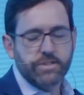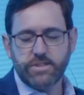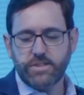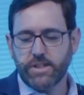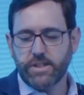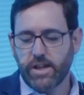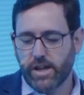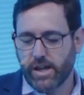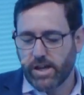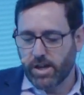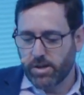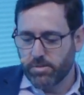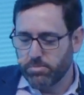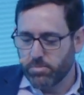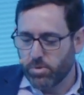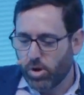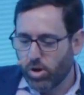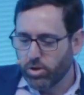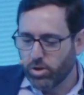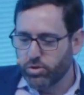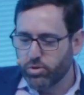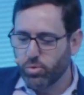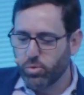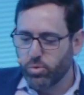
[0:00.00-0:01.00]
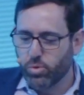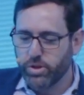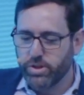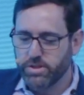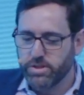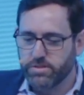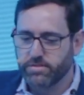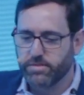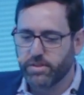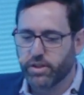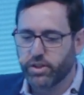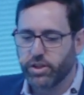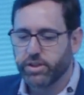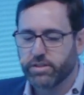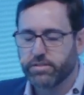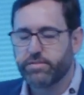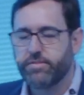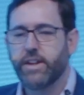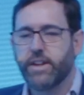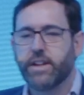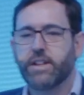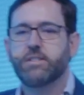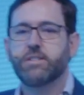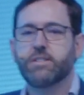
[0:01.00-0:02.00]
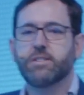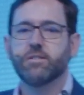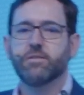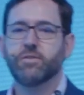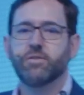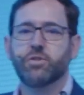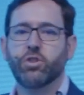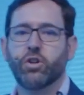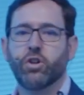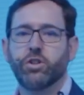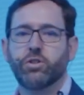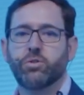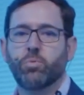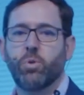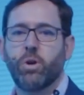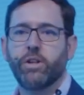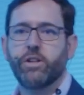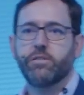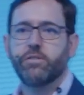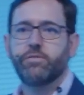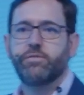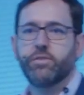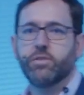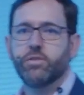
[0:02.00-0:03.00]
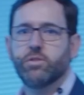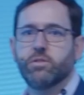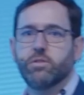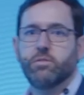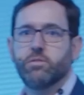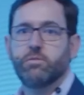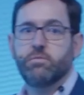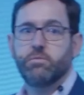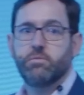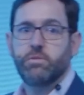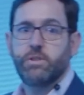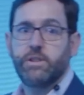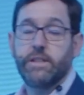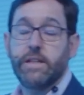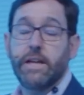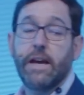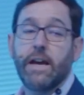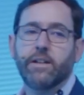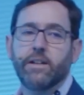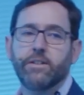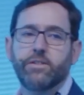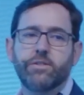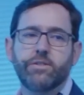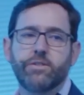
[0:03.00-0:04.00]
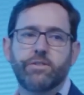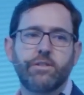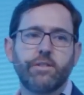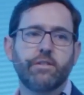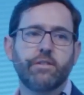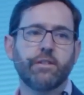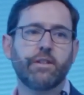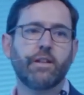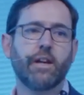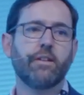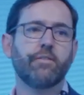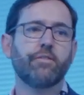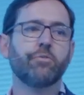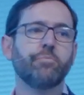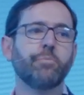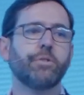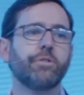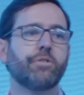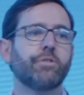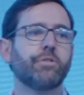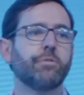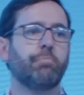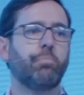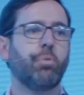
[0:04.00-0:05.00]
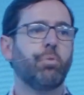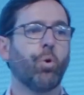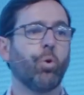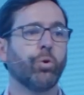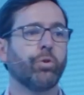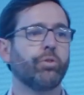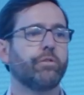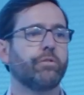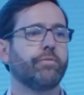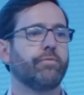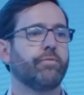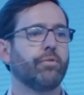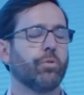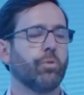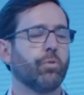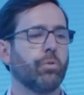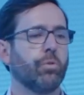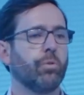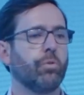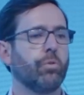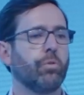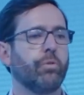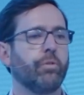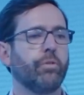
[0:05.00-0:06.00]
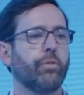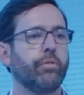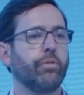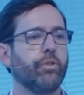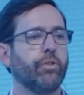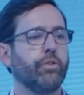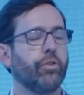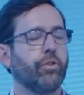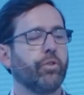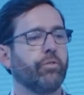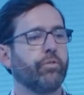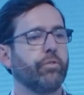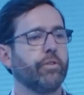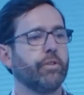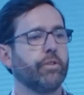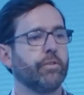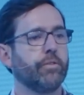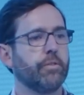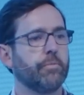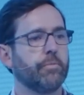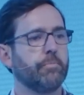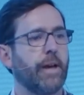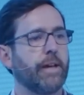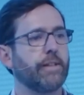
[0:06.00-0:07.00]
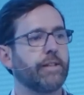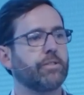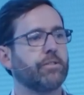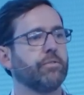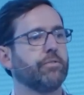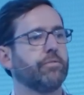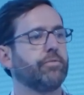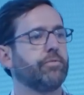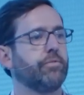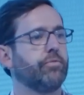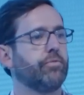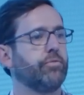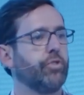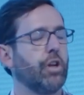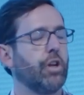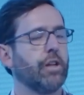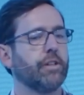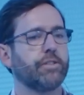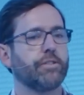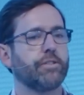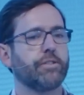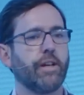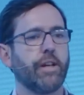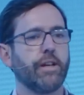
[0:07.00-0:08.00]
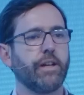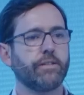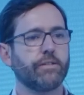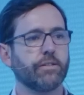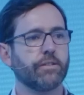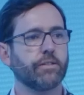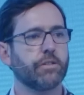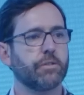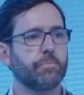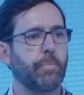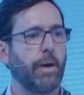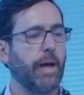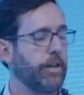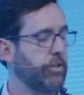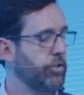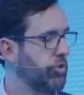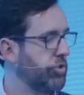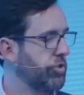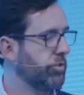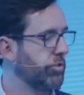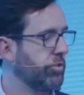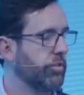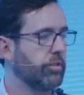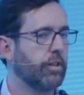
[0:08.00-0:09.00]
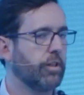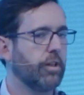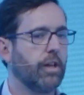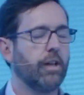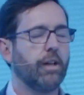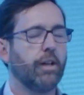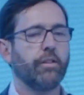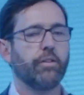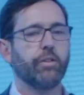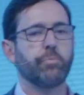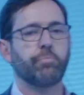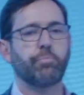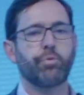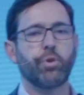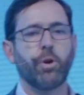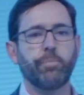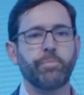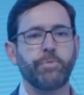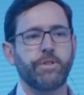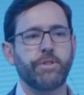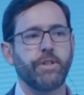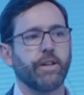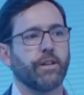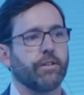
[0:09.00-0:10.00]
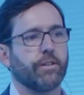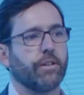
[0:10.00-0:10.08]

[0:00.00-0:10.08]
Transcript: aren't always very effective. So it's wonderful here to see the government support for the massive real estate expansion, the PropTech,